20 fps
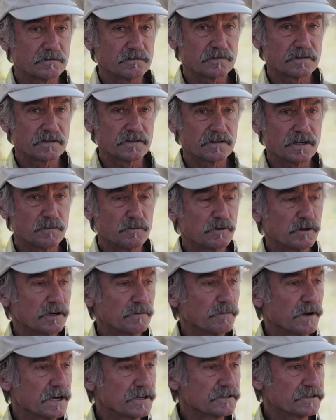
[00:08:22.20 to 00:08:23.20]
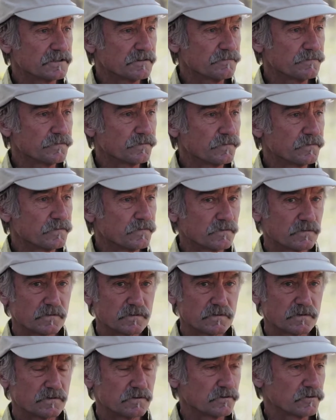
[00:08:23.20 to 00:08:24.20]
contemporary bison
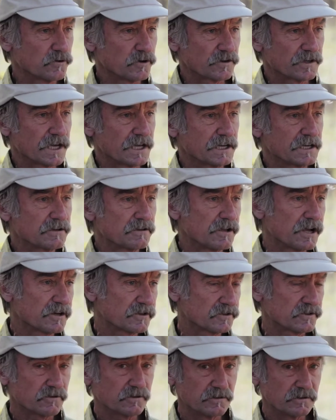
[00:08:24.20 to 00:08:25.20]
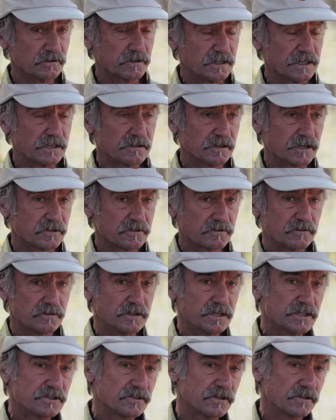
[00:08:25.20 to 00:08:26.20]
took that ecological
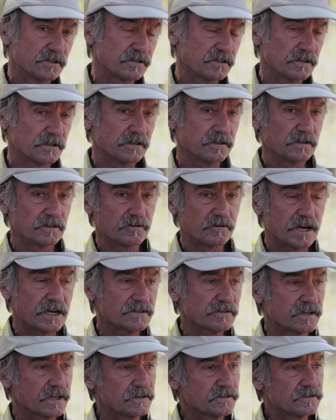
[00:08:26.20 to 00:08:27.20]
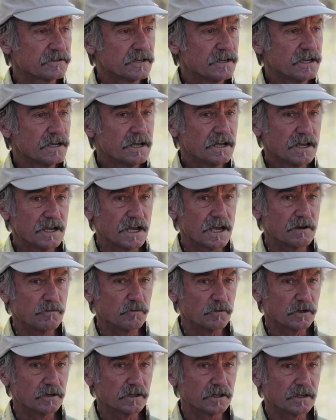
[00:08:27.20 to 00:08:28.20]
niche on the grasslands and
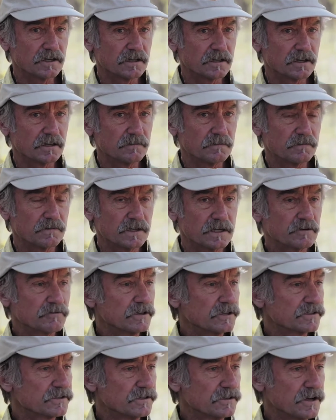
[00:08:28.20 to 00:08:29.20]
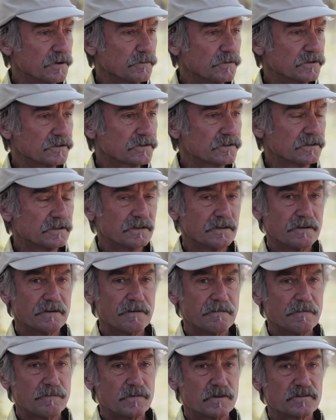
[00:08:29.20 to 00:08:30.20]
really increased in numbers.
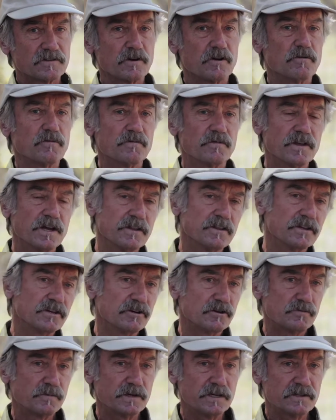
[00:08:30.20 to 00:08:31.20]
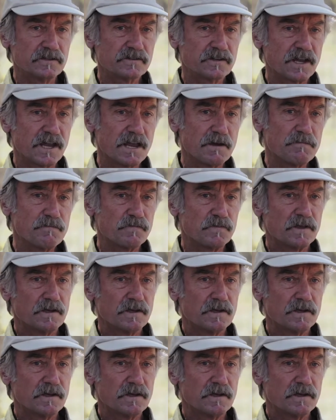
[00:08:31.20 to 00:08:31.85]
So then the Europeans came,